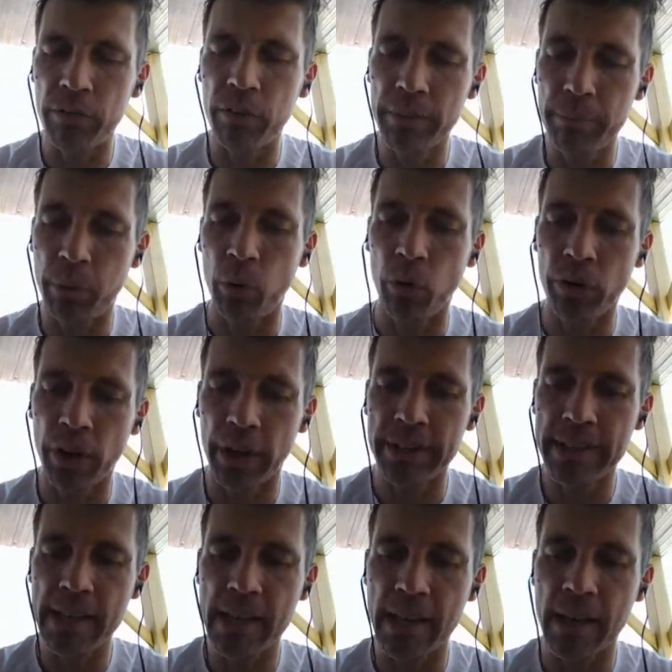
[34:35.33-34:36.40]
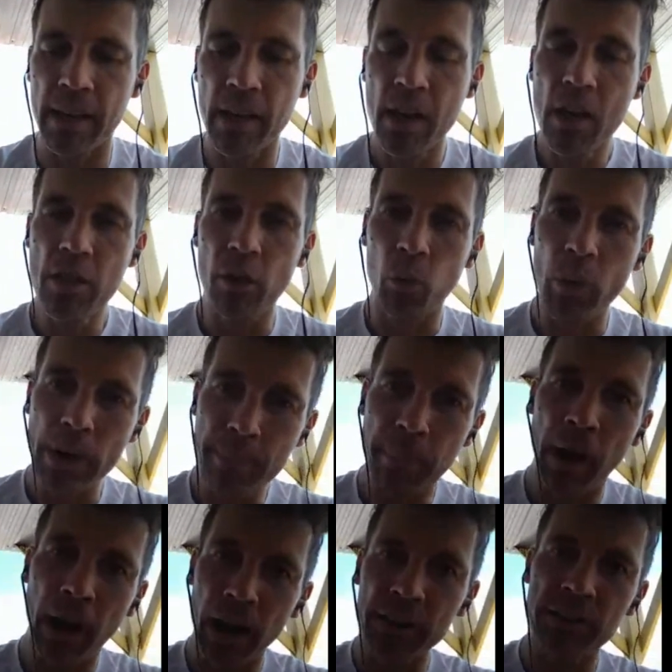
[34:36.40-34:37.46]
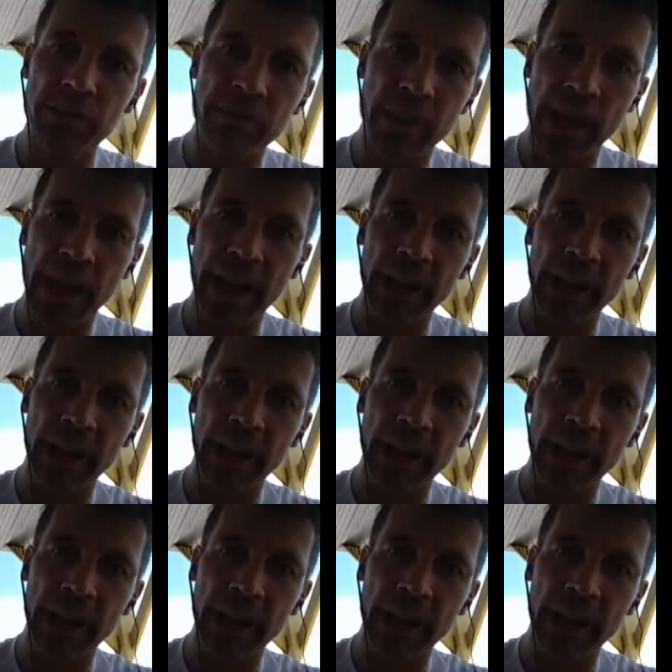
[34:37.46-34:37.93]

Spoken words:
important idea that we're part of that